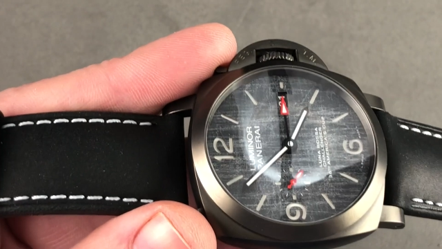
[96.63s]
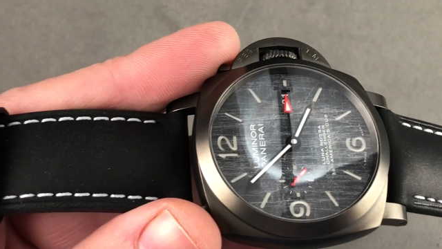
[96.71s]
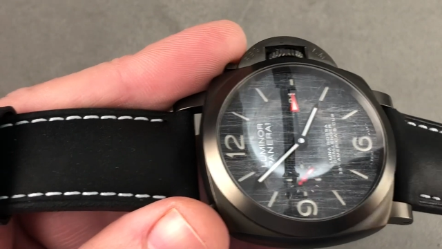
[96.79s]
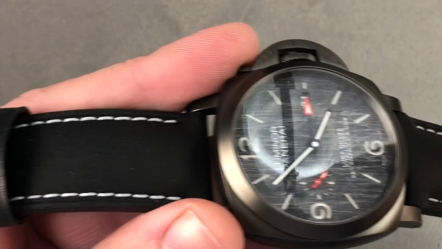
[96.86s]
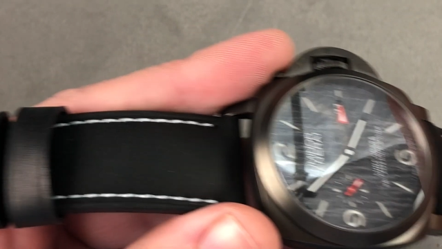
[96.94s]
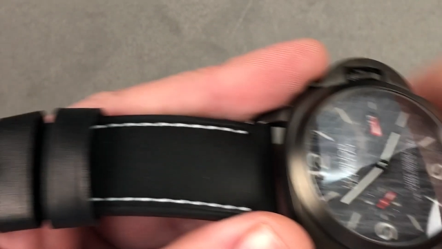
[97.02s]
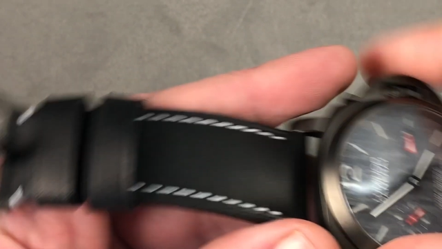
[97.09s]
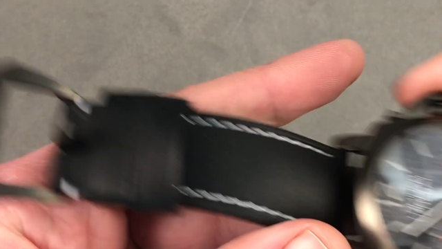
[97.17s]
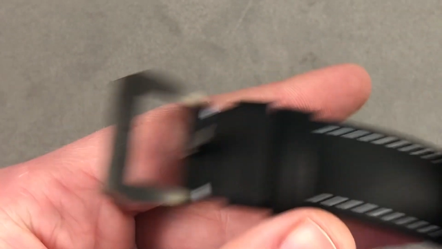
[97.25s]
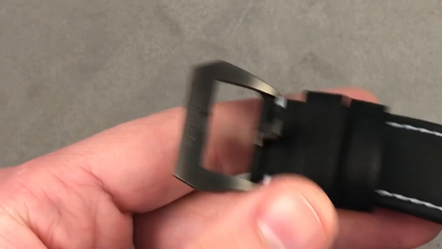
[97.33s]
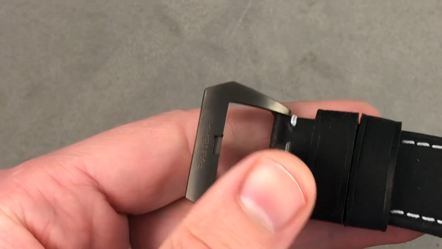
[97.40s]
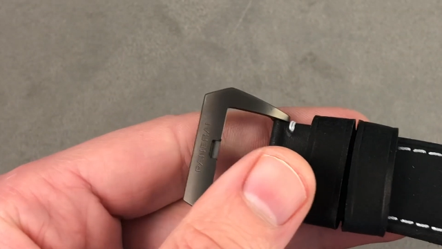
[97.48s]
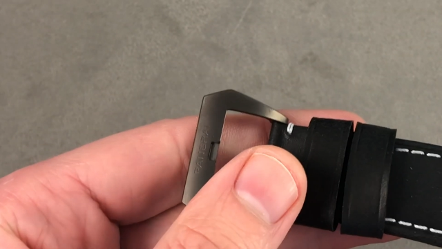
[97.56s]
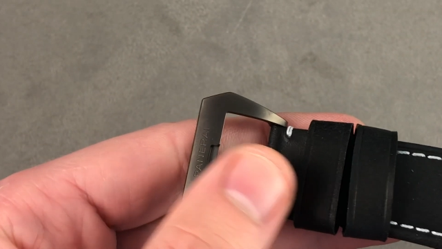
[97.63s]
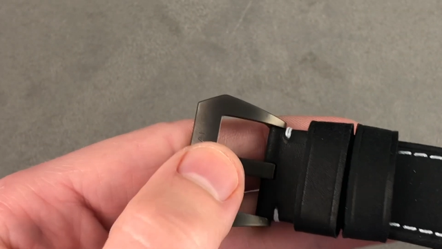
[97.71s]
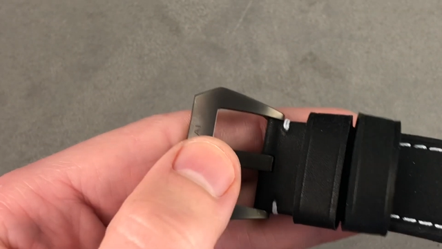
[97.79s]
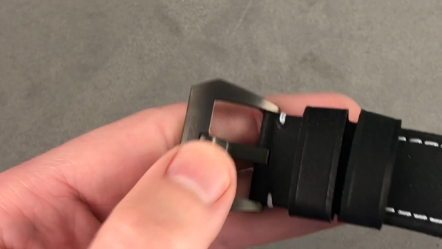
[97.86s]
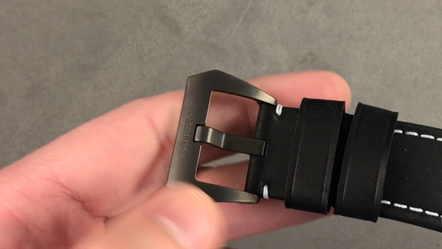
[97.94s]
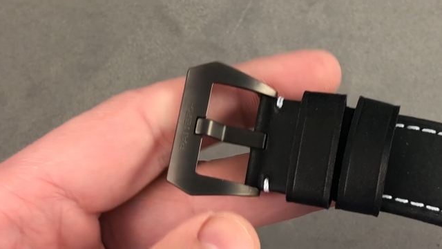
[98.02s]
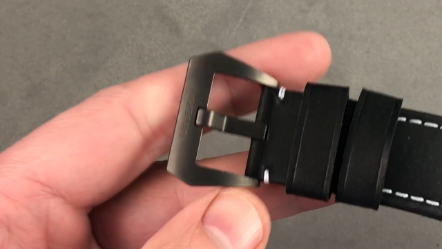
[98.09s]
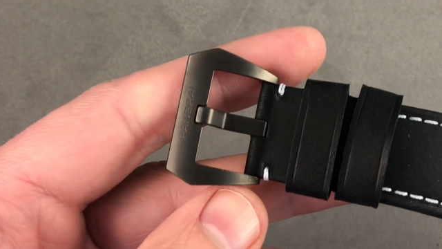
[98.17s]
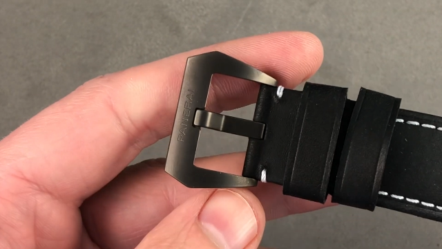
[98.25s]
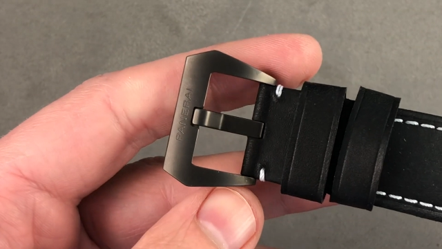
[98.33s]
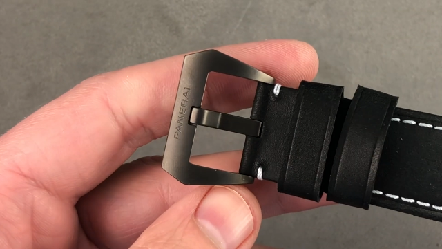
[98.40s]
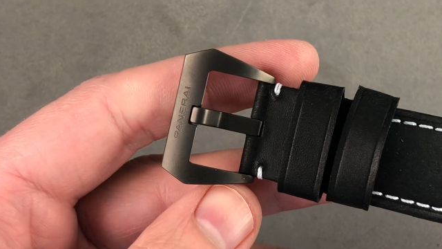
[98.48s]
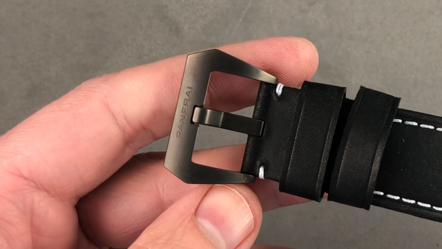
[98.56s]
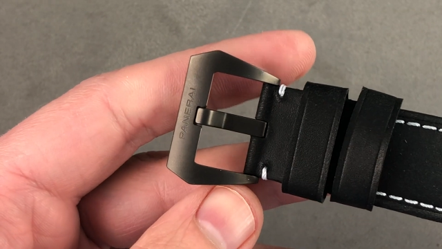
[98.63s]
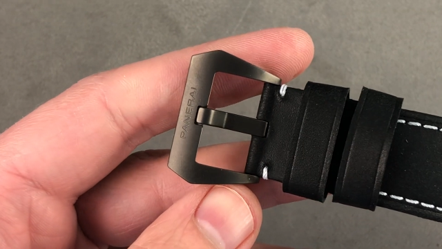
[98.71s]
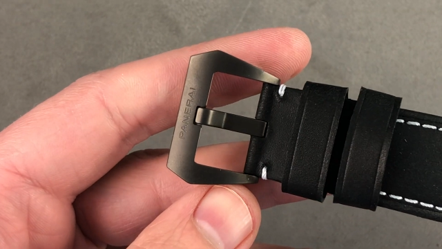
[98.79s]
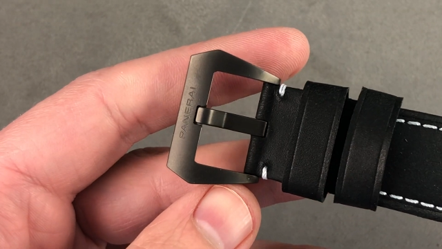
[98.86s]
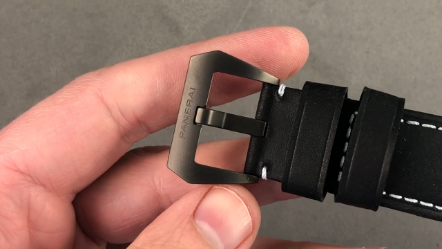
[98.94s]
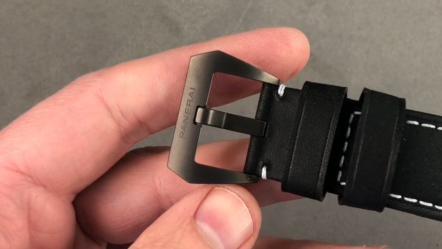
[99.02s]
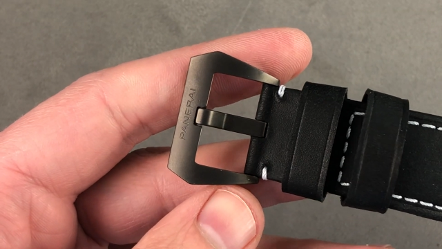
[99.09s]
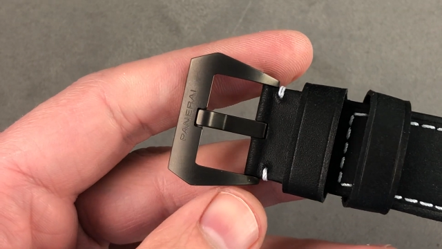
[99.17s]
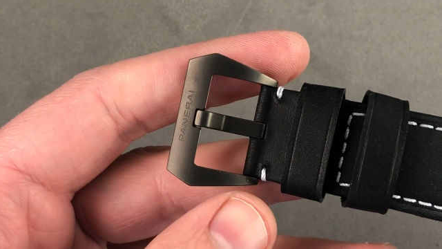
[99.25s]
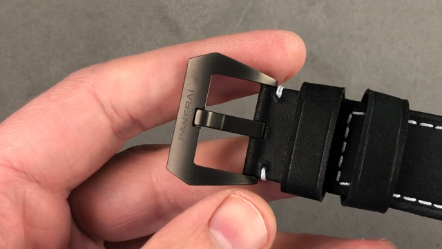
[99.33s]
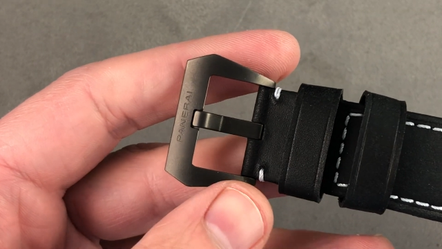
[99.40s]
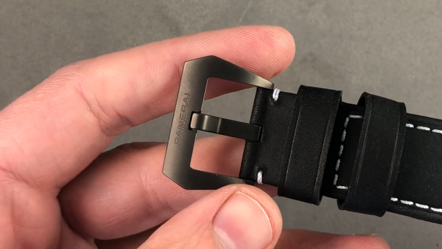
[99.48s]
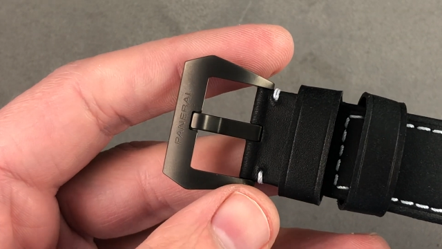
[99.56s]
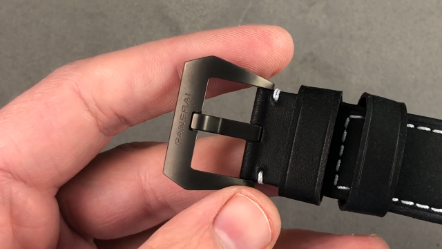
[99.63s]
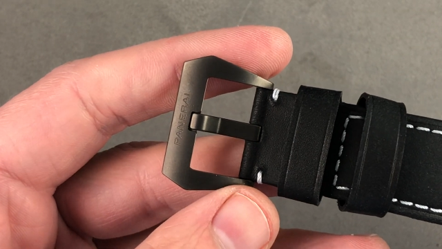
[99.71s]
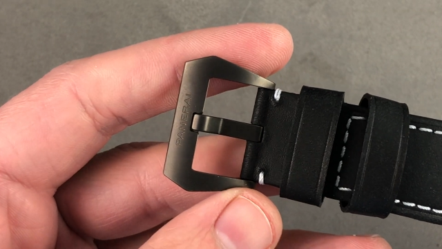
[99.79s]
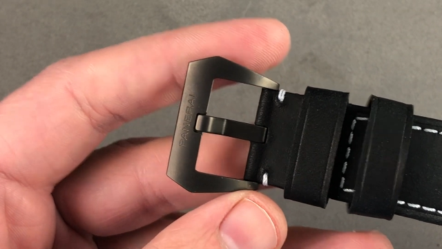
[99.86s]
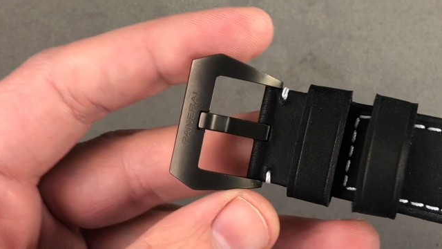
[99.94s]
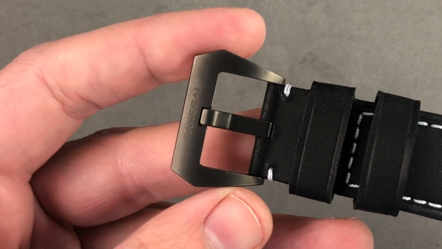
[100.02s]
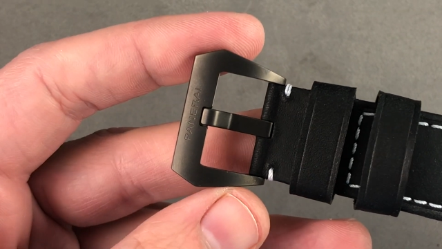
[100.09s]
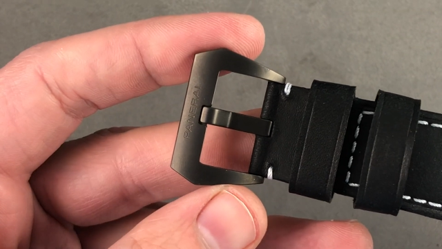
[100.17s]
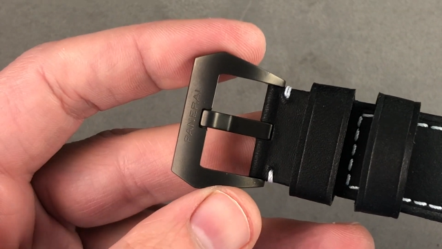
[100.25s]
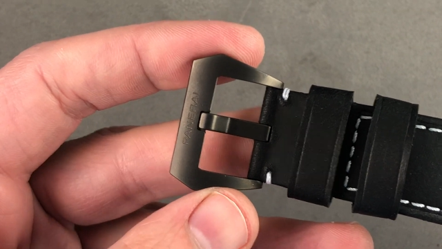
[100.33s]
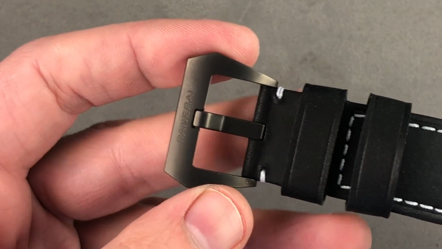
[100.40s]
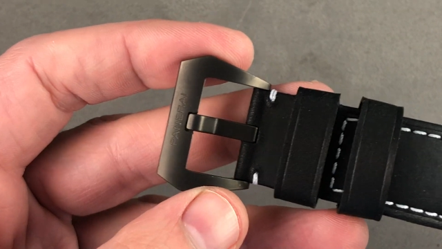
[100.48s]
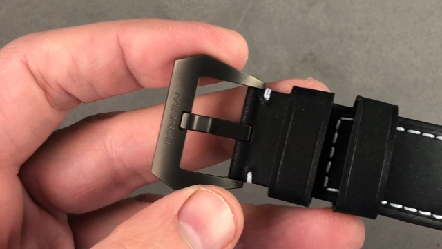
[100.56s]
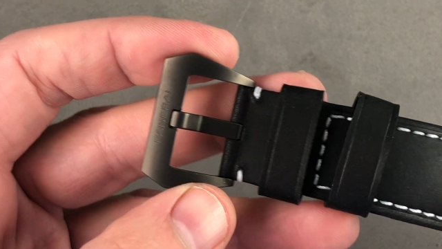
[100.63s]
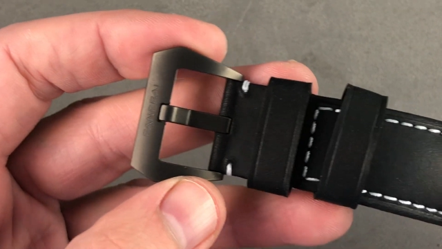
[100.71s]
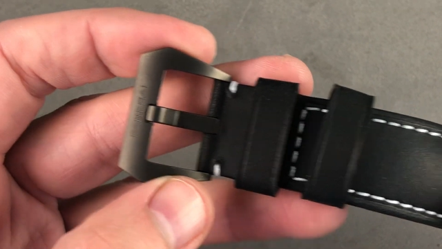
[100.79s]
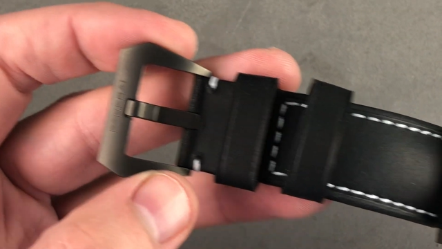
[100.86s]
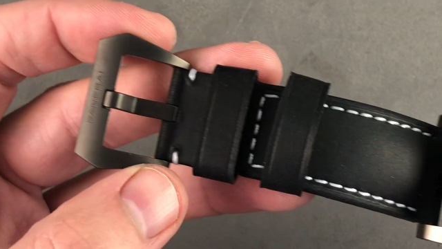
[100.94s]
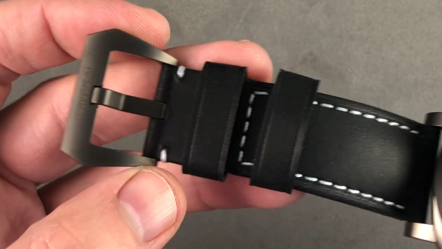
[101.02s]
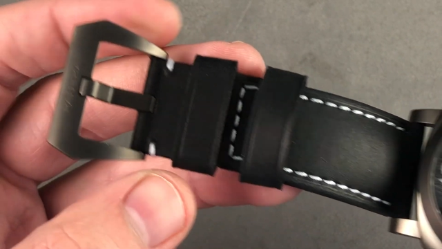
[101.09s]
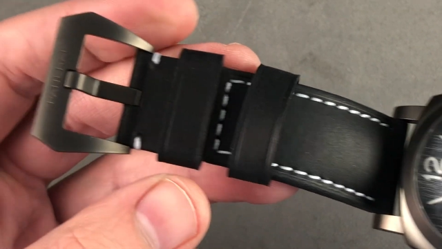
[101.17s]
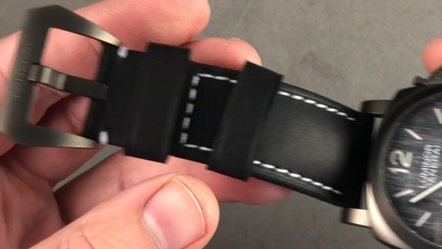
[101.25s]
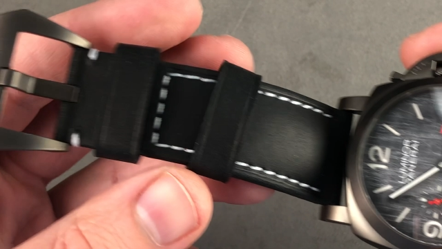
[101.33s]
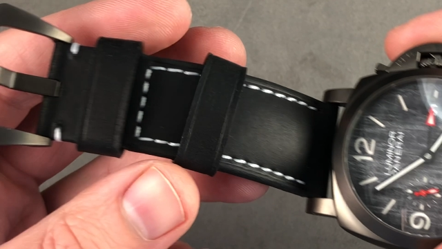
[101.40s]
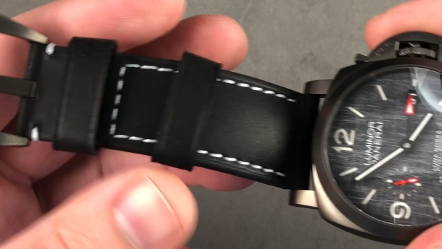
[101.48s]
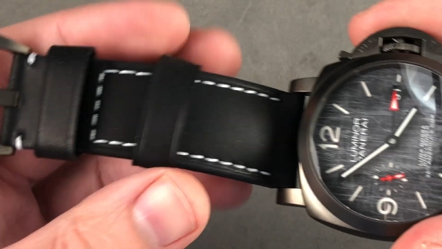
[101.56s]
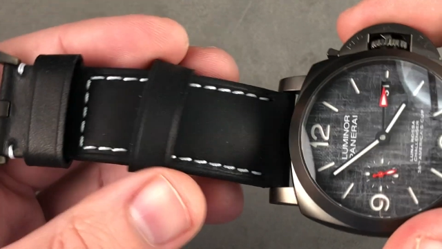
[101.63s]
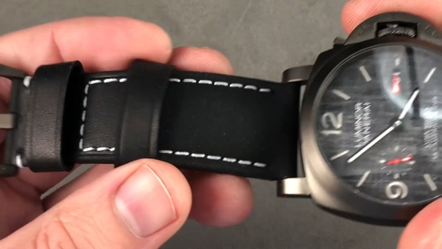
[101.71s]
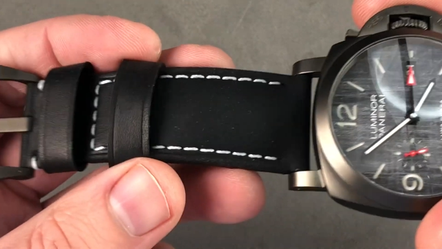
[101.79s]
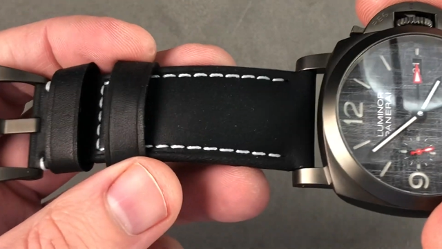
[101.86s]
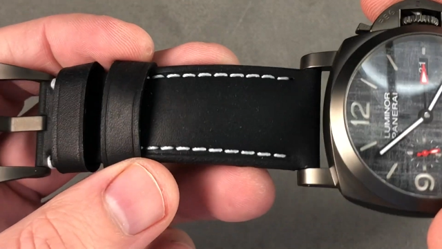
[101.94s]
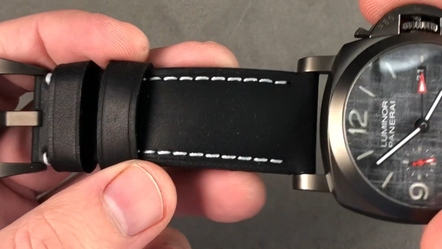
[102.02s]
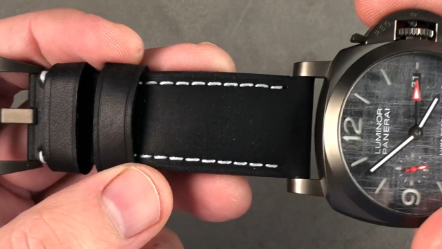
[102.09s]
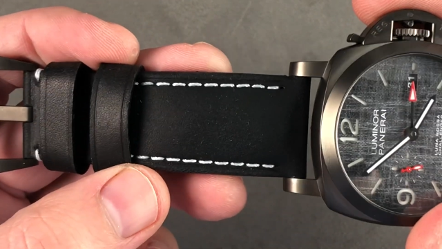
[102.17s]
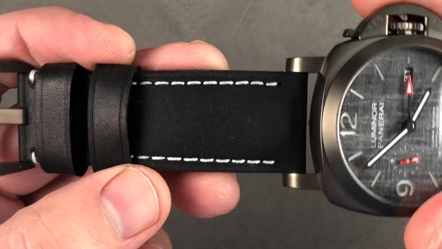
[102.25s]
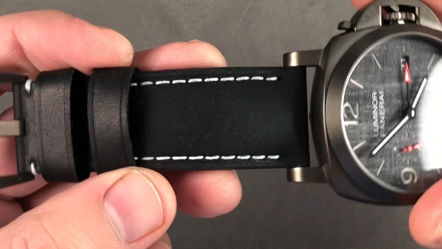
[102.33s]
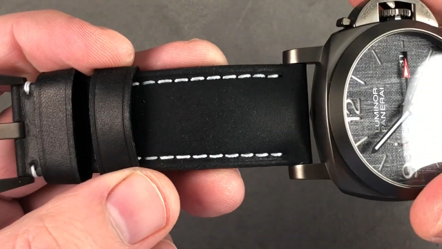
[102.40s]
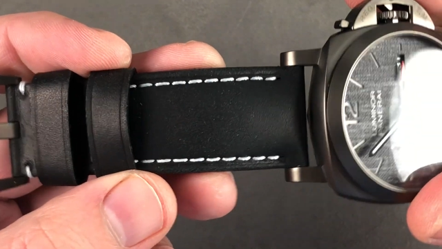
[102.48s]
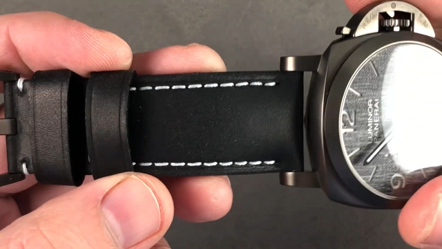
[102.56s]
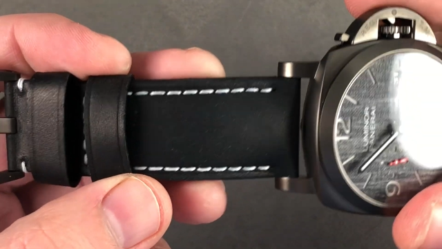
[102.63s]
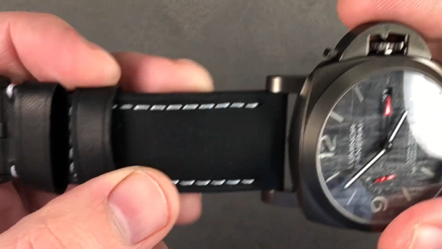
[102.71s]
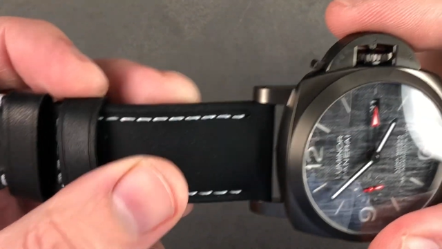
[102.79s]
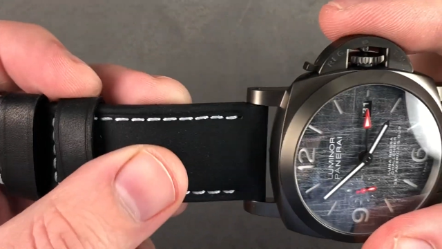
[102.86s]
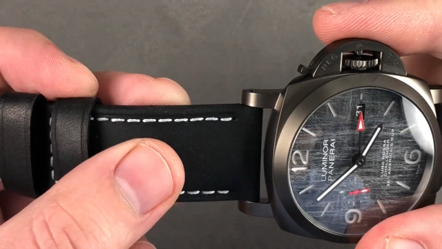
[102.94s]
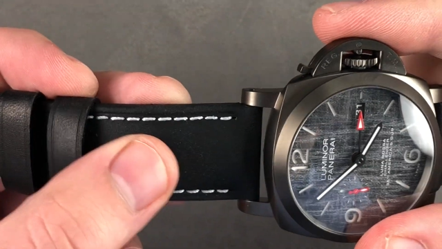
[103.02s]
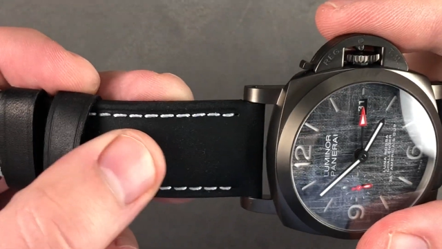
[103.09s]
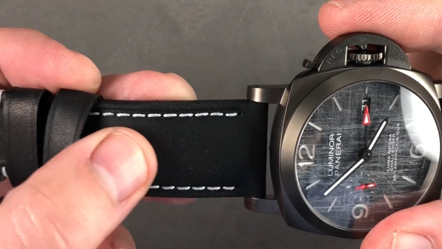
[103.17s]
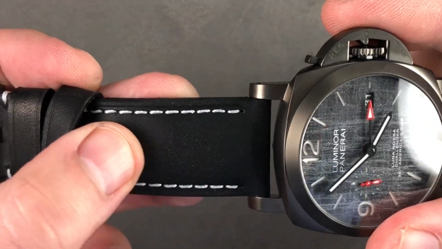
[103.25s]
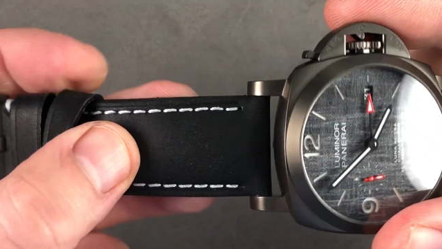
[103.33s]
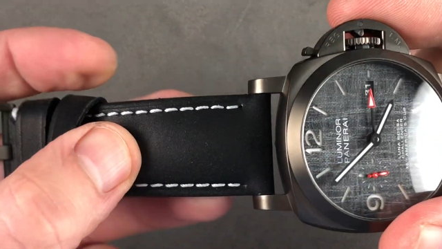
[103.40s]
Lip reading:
[unreadable: no face in view]